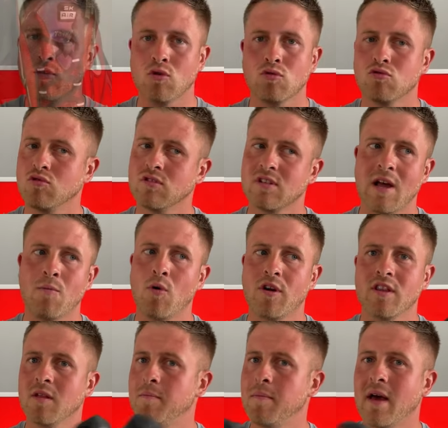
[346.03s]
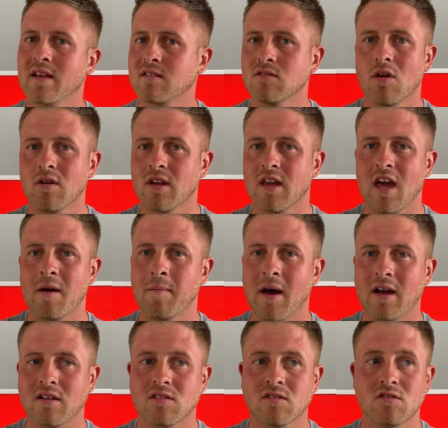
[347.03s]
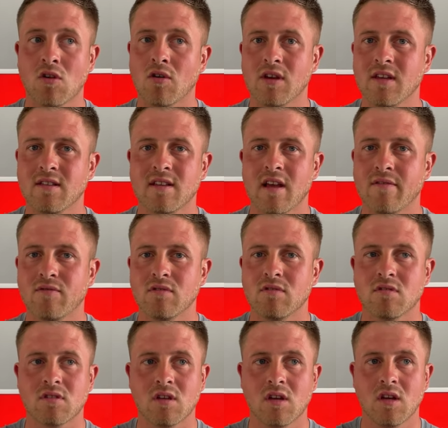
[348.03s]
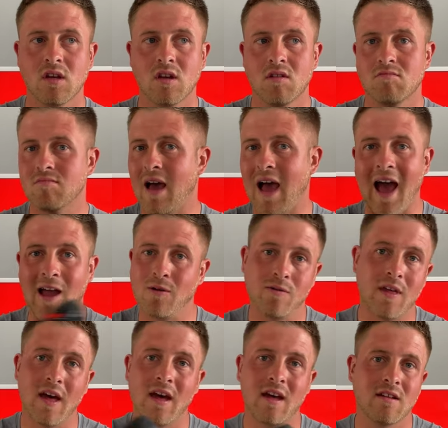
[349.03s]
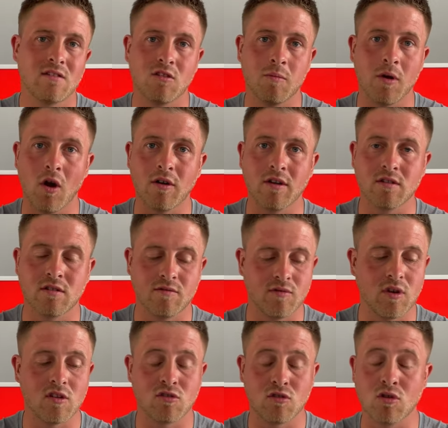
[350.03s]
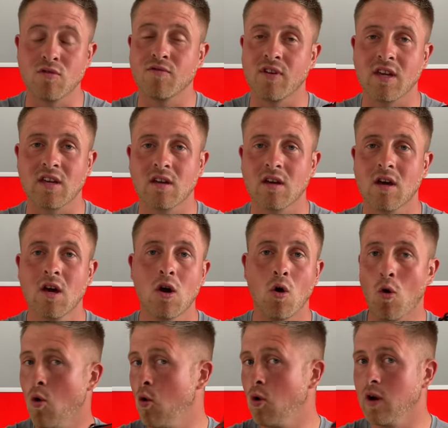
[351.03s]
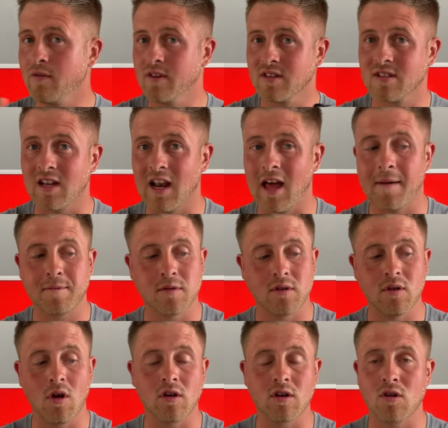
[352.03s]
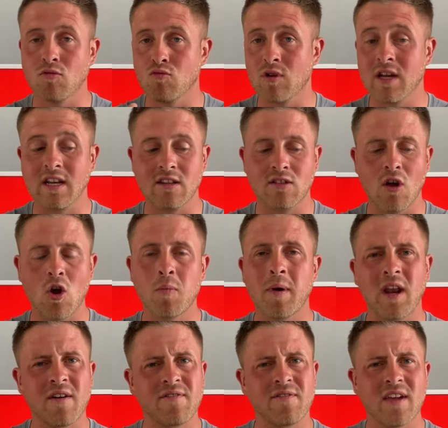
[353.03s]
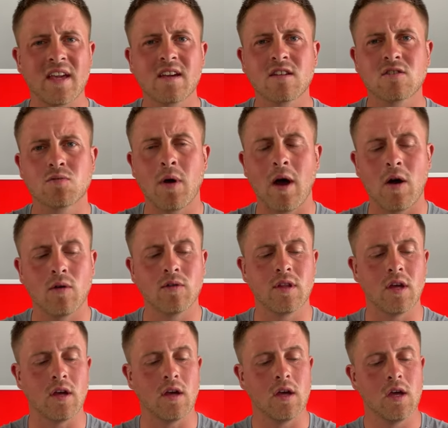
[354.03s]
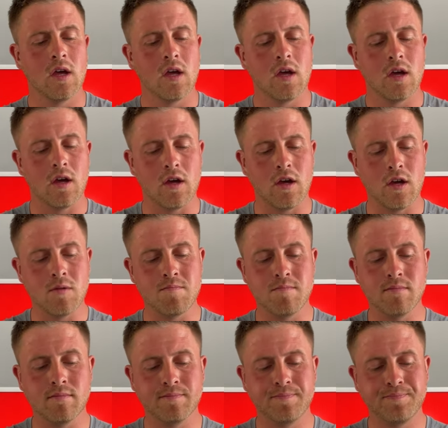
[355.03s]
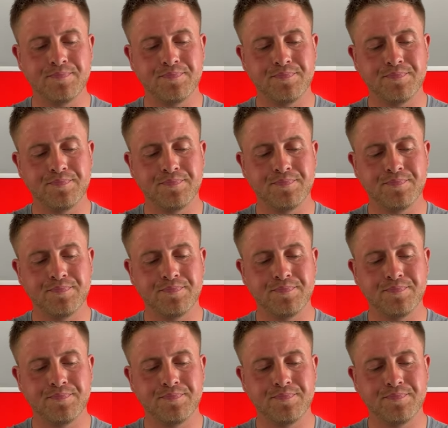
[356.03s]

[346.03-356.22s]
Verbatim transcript: Ultras, they're one of the best Nike Air Max 97s out there, to be honest with you. I do think all of his collabs with Nike are really dope. And I think as well that um,